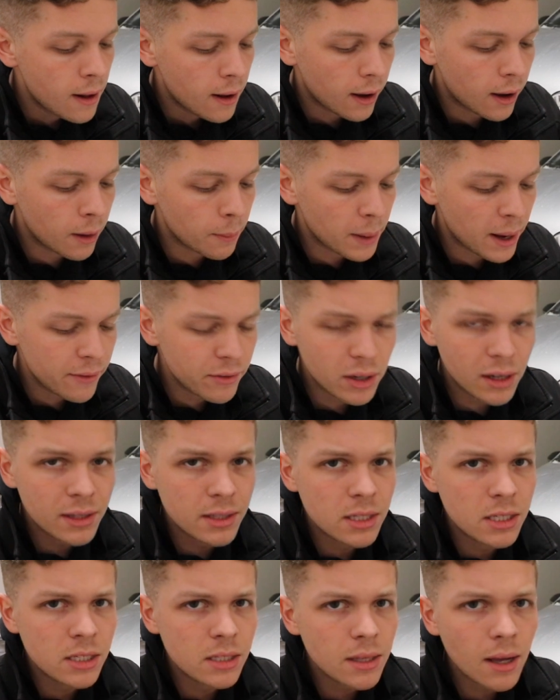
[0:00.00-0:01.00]
I haven't
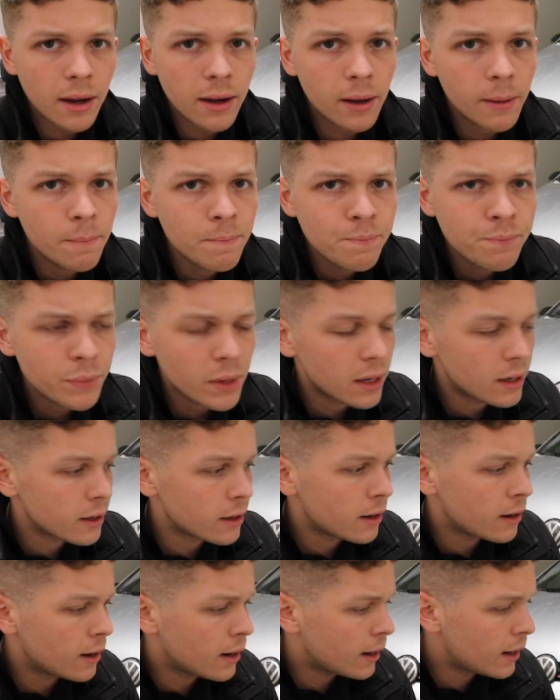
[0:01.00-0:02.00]
got stuck
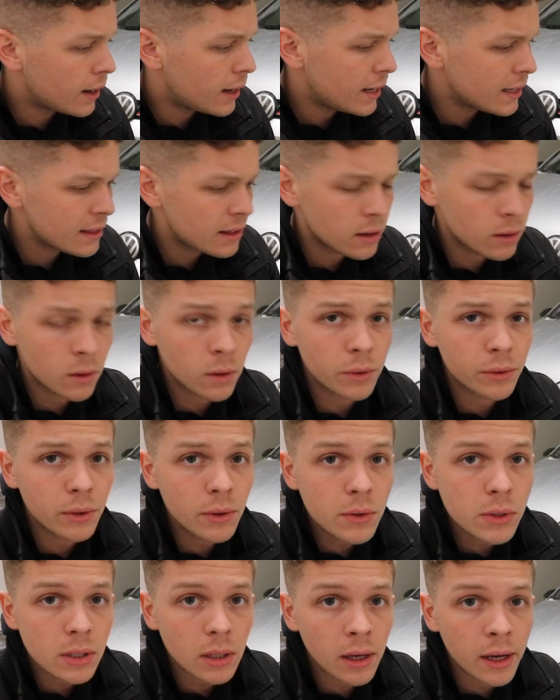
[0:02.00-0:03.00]
or anything along
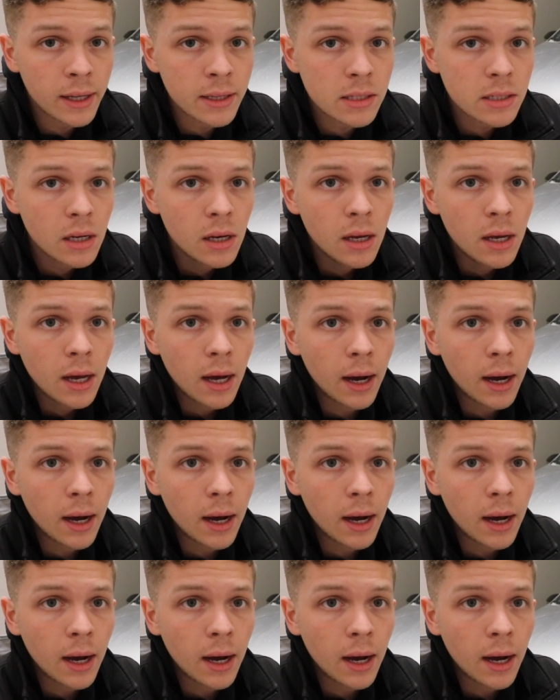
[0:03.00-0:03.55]
those lines,